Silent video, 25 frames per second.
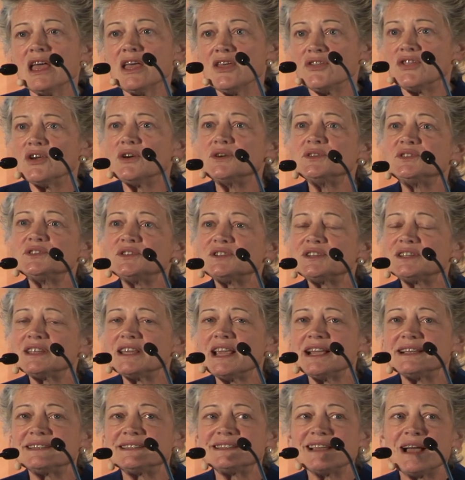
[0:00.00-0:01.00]
Those are
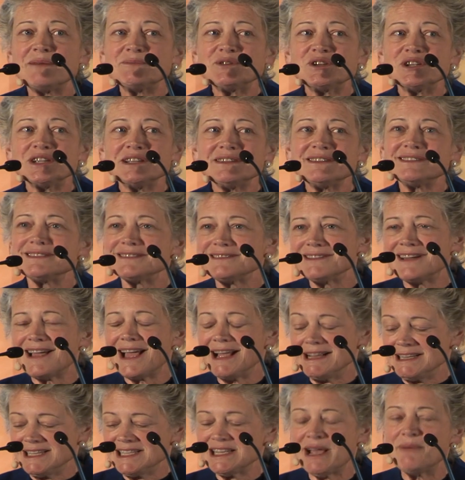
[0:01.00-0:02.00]
the assumptions
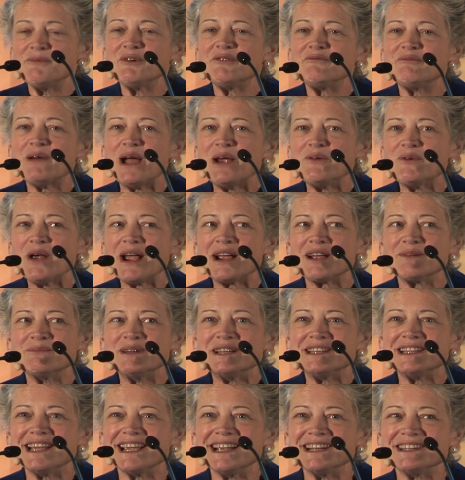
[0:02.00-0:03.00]
and some of my
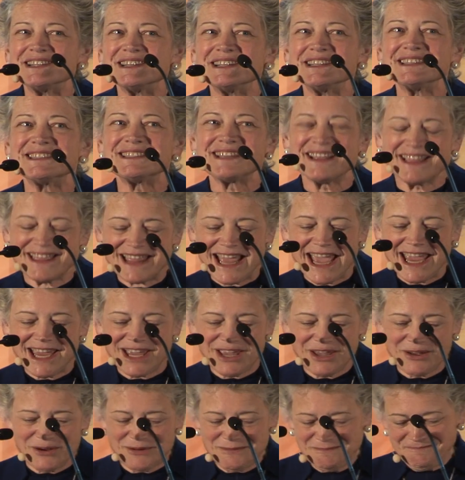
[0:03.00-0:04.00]
recommendations.
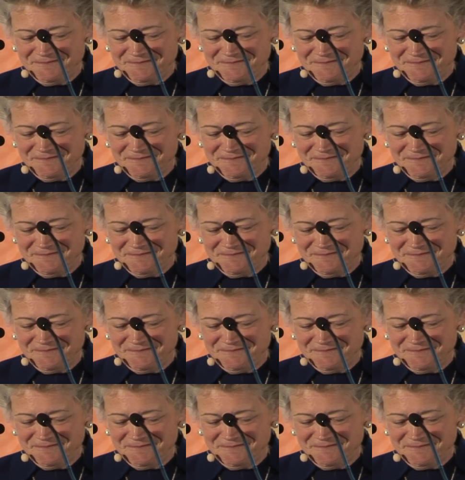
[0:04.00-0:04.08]
Thank you.